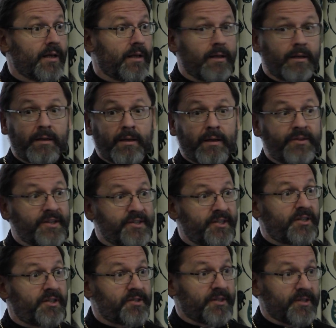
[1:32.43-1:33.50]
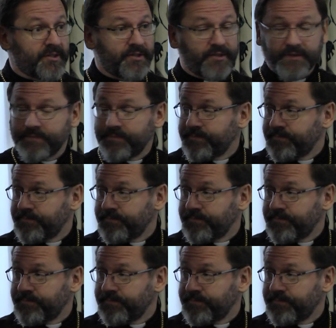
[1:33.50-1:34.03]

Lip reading: the citizens.